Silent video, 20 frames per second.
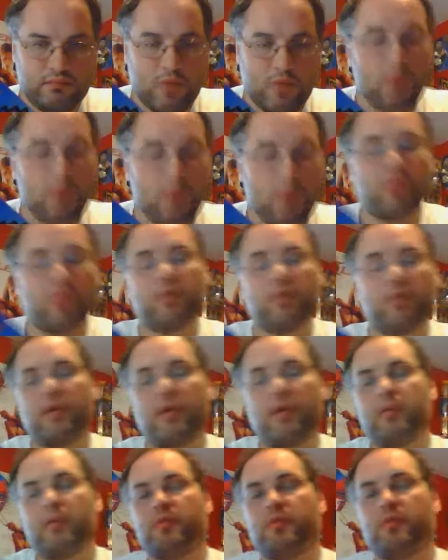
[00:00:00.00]
What's up,
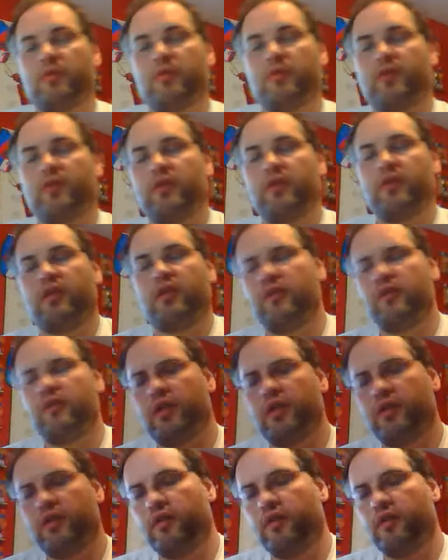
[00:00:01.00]
comic book fans? Kevin
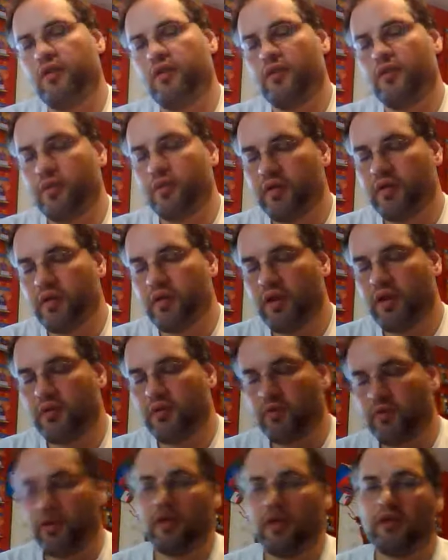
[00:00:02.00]
Hellions here once
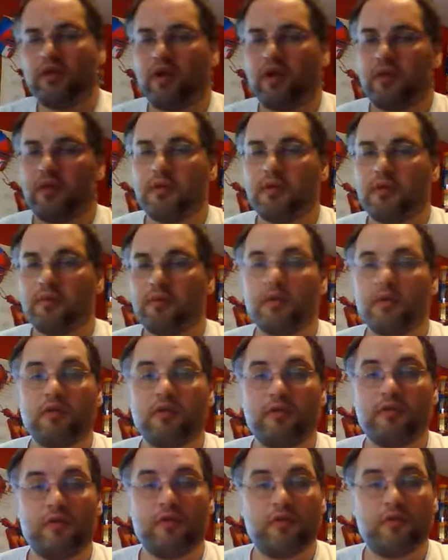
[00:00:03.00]
again with another comic book
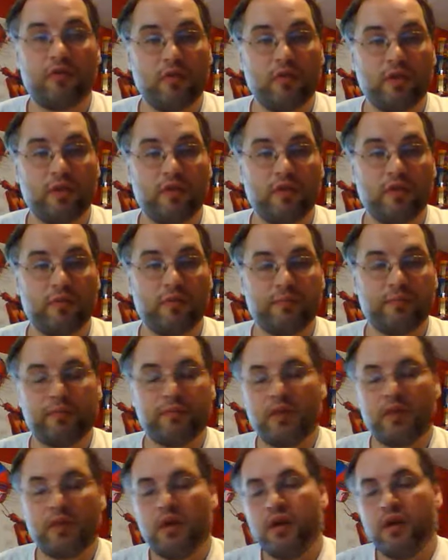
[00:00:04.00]
review for you.
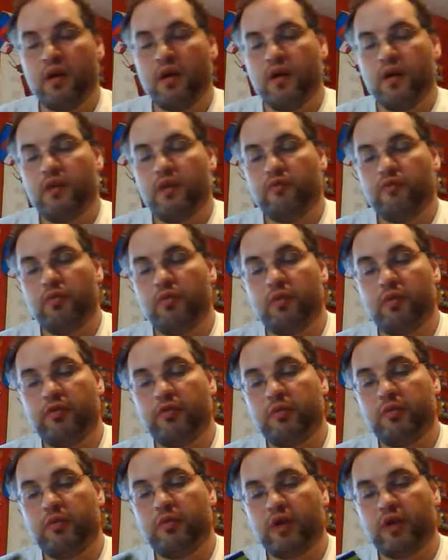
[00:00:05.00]
If you want to
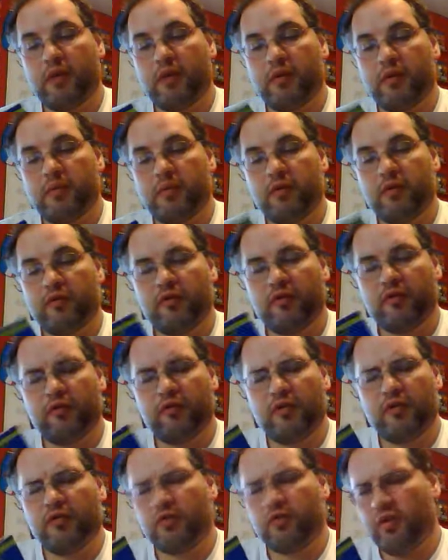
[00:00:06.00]
read more comic book
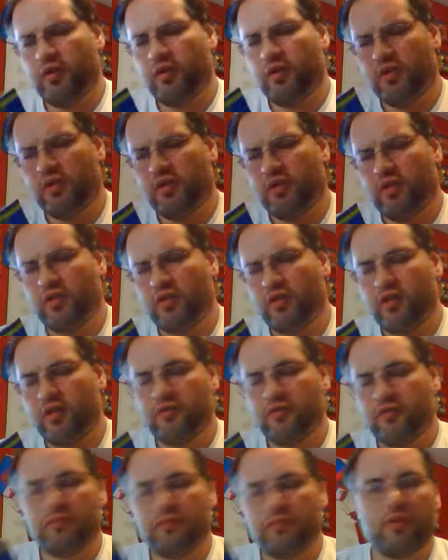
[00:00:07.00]
reviews, wrestling stuff,
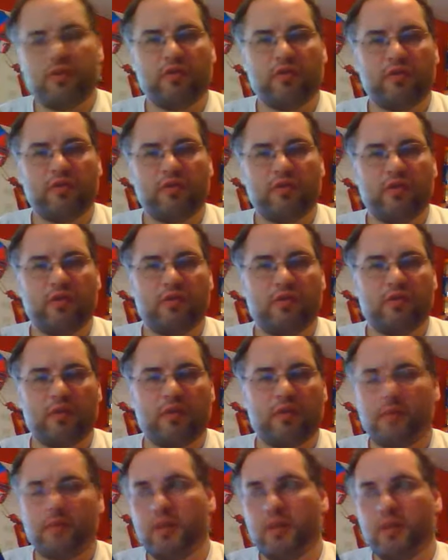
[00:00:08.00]
book reviews,
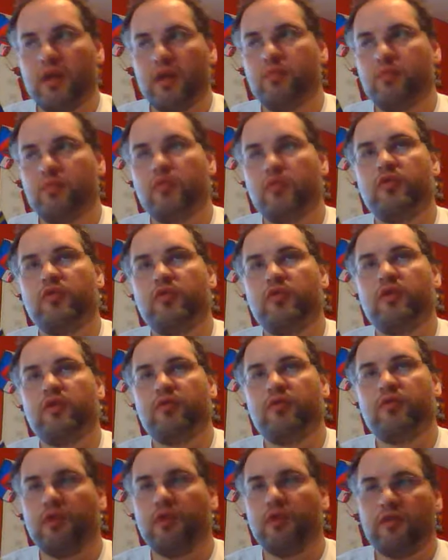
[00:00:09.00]
MMA, movies,
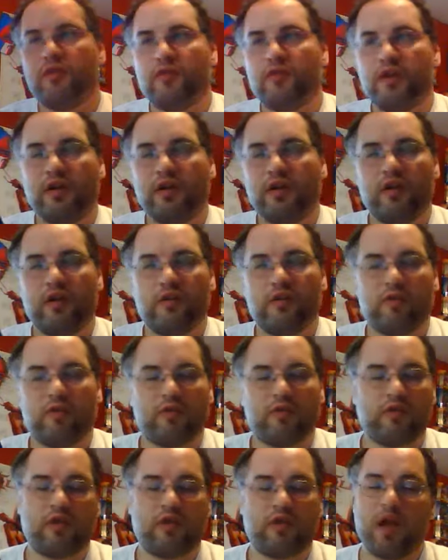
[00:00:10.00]
funny videos,
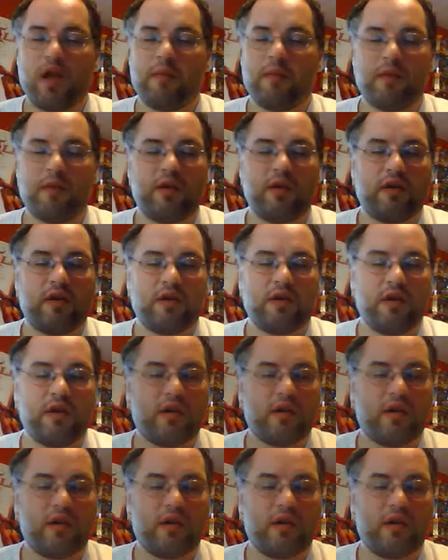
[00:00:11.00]
commentary on